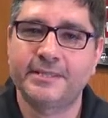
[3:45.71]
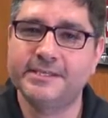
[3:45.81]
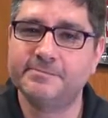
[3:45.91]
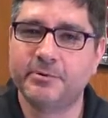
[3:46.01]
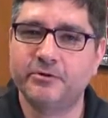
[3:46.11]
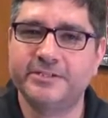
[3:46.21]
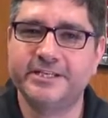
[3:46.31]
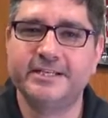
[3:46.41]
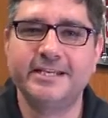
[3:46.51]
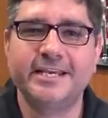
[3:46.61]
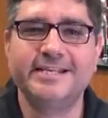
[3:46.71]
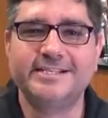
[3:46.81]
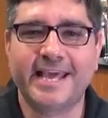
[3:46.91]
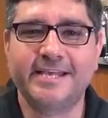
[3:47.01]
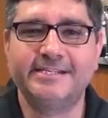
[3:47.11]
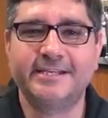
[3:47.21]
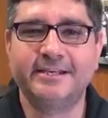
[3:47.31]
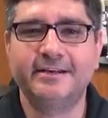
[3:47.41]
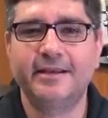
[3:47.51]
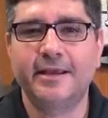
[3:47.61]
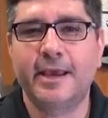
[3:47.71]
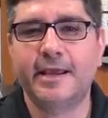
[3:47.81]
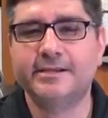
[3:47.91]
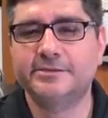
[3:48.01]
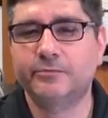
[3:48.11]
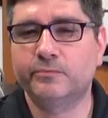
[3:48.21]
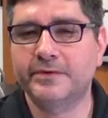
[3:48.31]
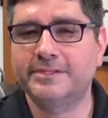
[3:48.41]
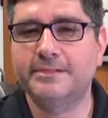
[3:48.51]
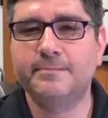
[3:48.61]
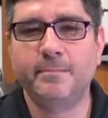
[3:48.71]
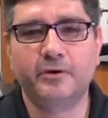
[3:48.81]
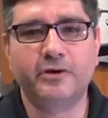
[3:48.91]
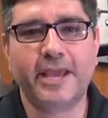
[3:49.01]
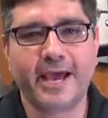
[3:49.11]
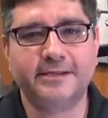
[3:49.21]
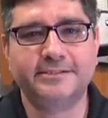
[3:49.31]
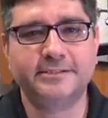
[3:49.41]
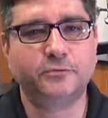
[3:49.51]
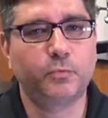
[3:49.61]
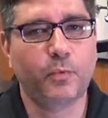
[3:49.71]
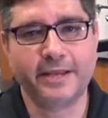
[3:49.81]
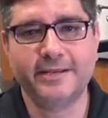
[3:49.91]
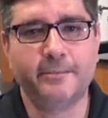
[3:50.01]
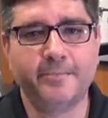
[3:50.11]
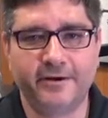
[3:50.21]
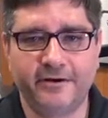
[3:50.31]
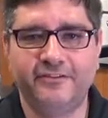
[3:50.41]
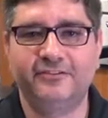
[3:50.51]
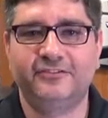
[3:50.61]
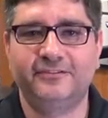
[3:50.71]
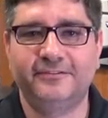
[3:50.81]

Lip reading: This protein is casein and is the reason milk has its white appearance.